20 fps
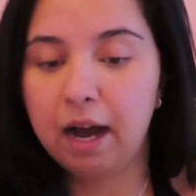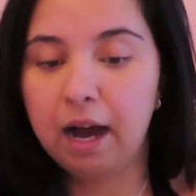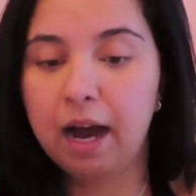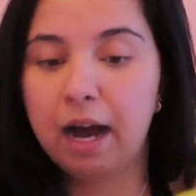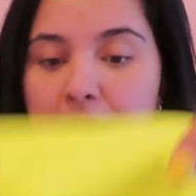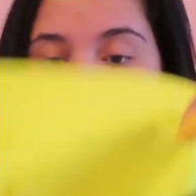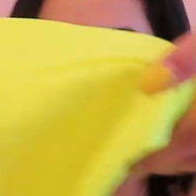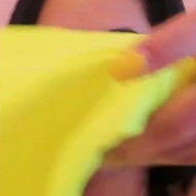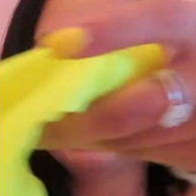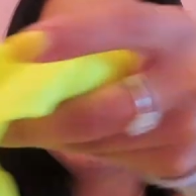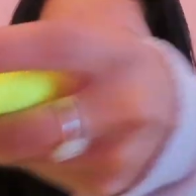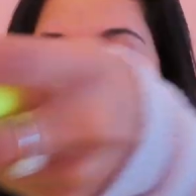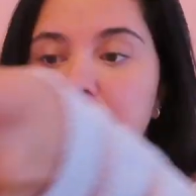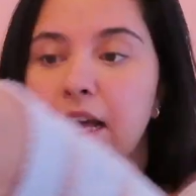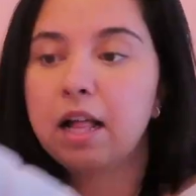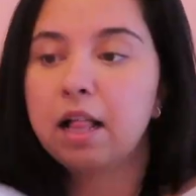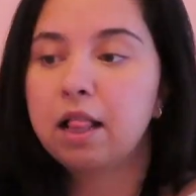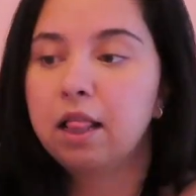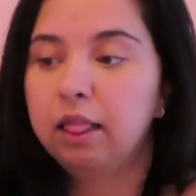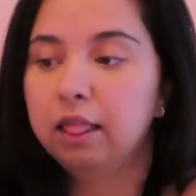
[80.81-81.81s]
I
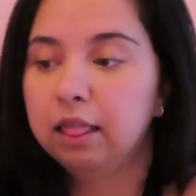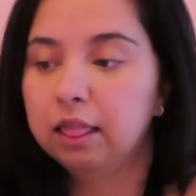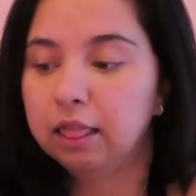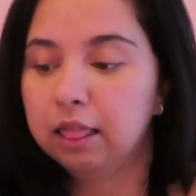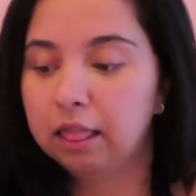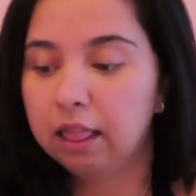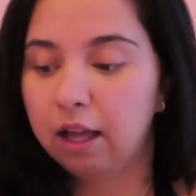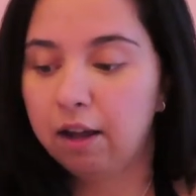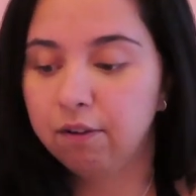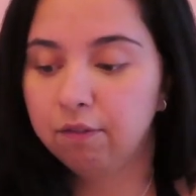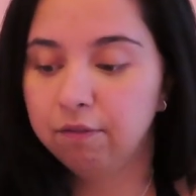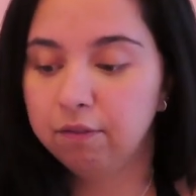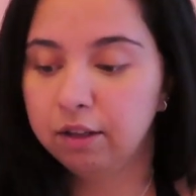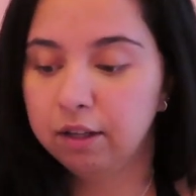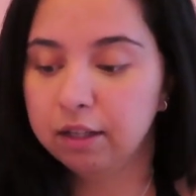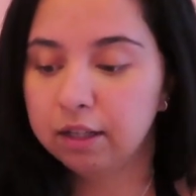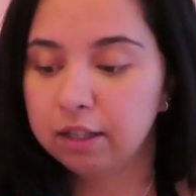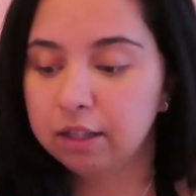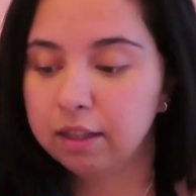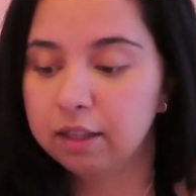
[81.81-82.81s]
love
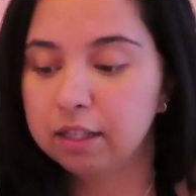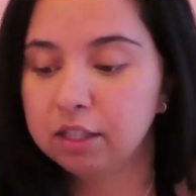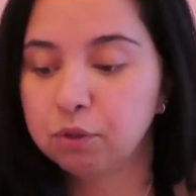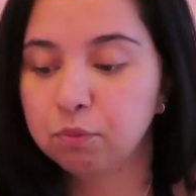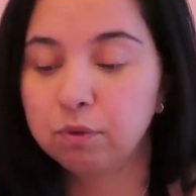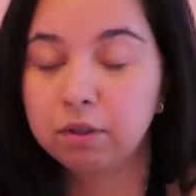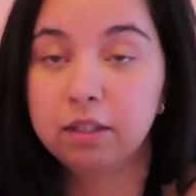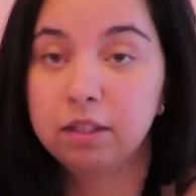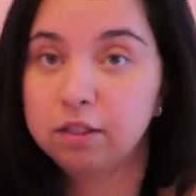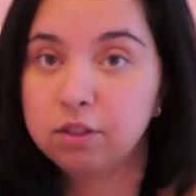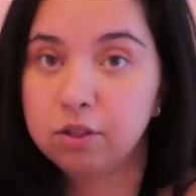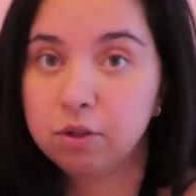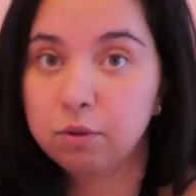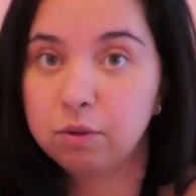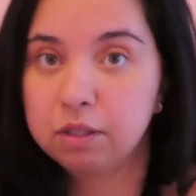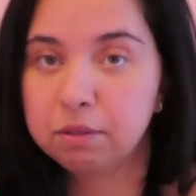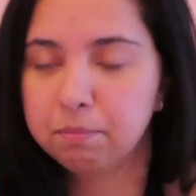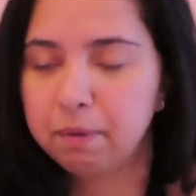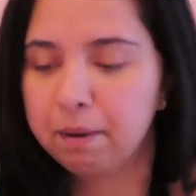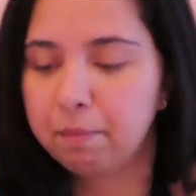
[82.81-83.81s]
this one and so
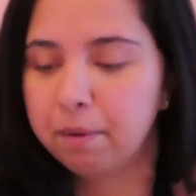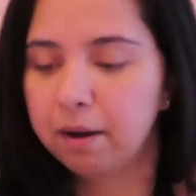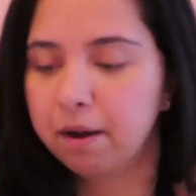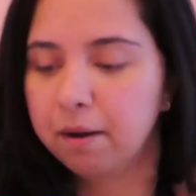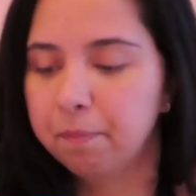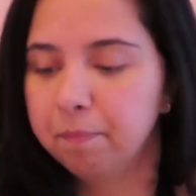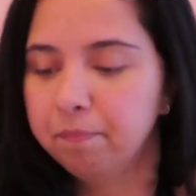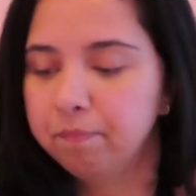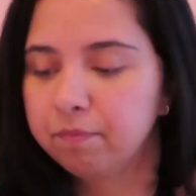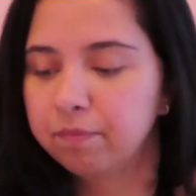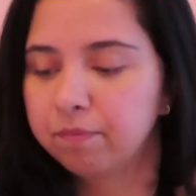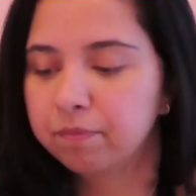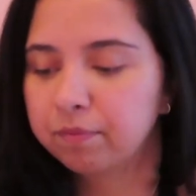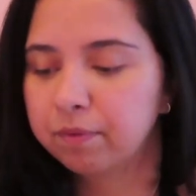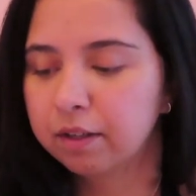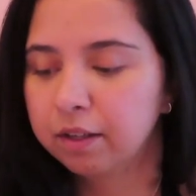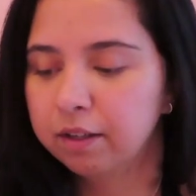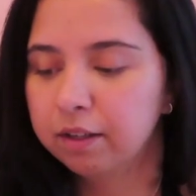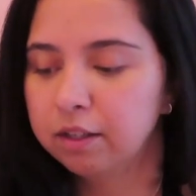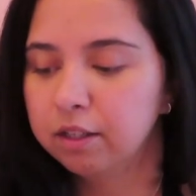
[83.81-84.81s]
does my mom.
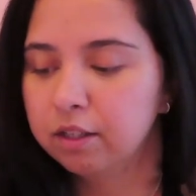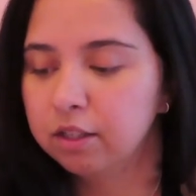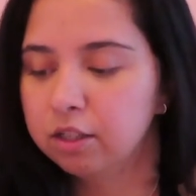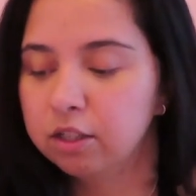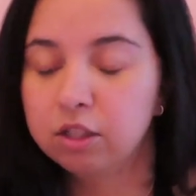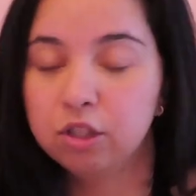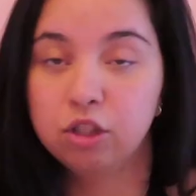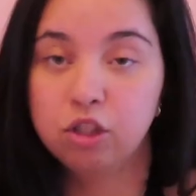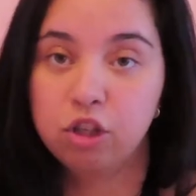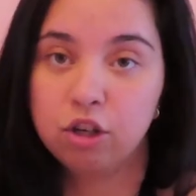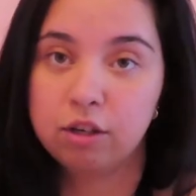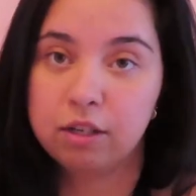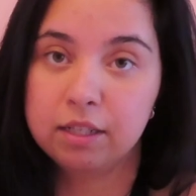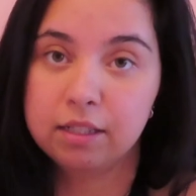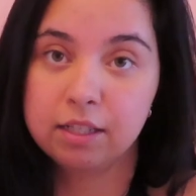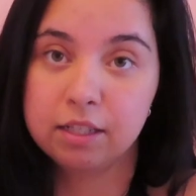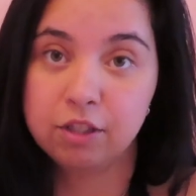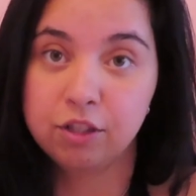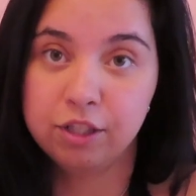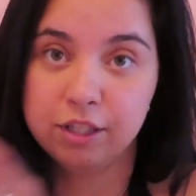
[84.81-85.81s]
She already
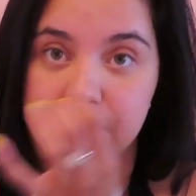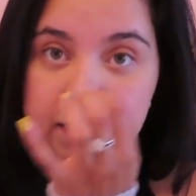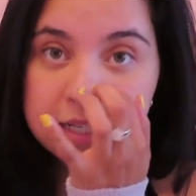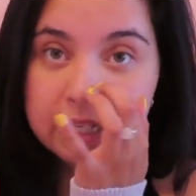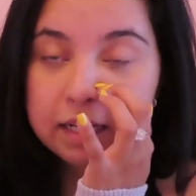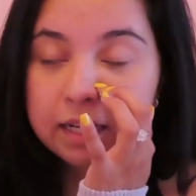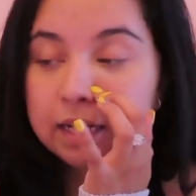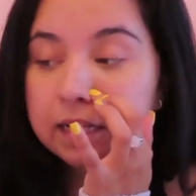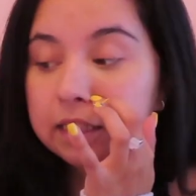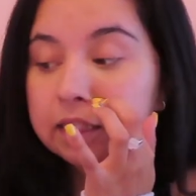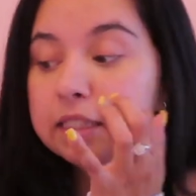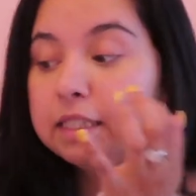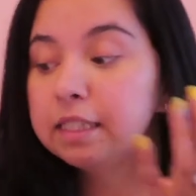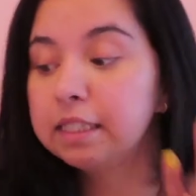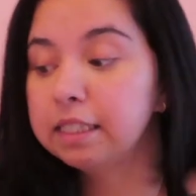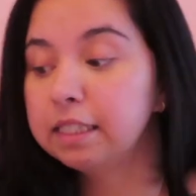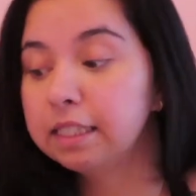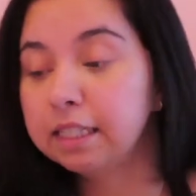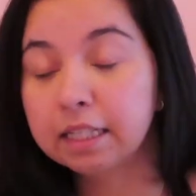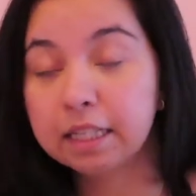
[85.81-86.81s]
said she's gonna
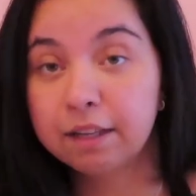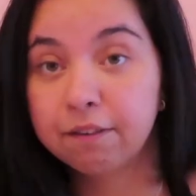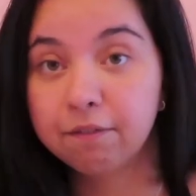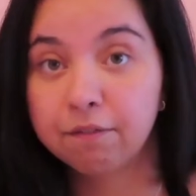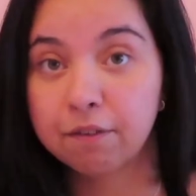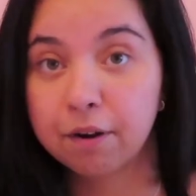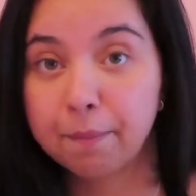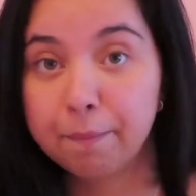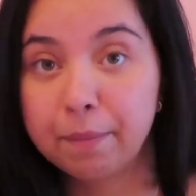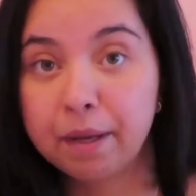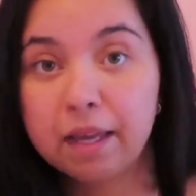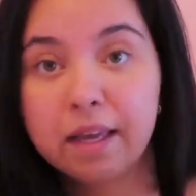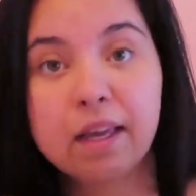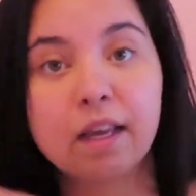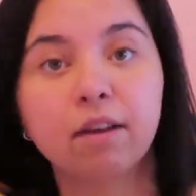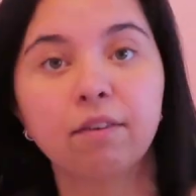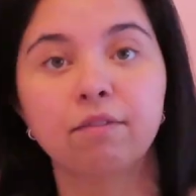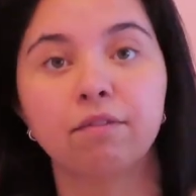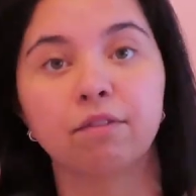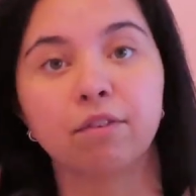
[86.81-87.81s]
steal it from
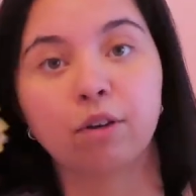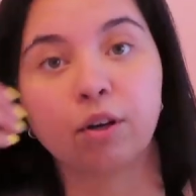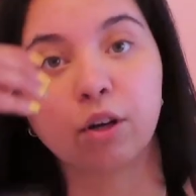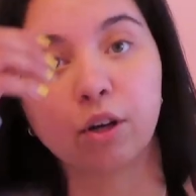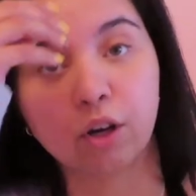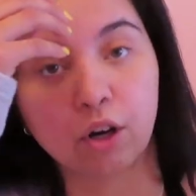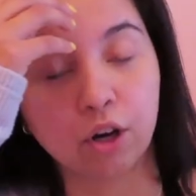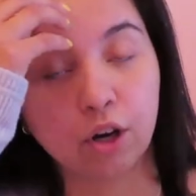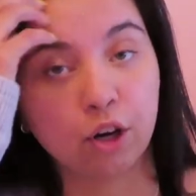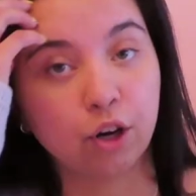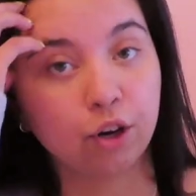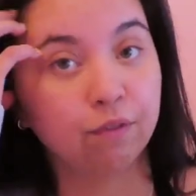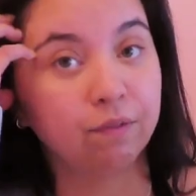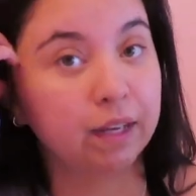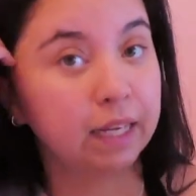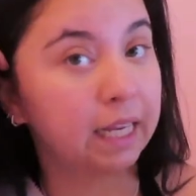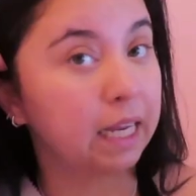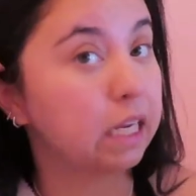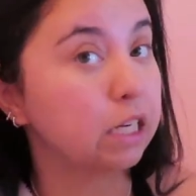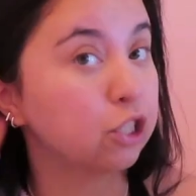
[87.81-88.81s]
me for her
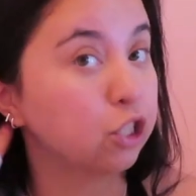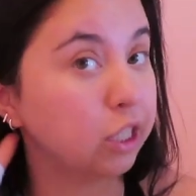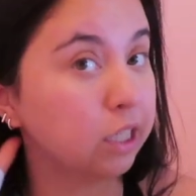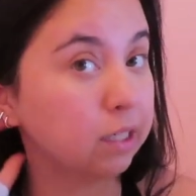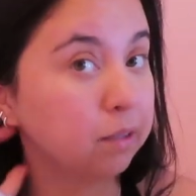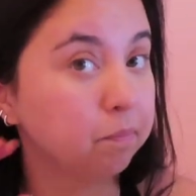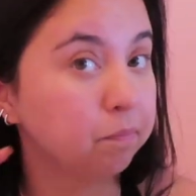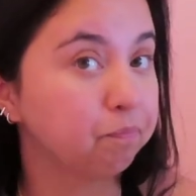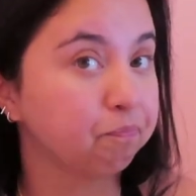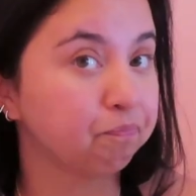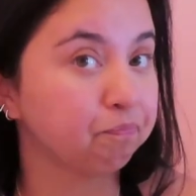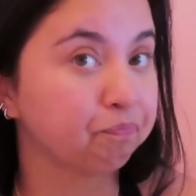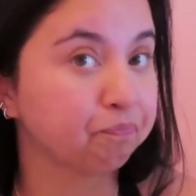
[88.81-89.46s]
vacation.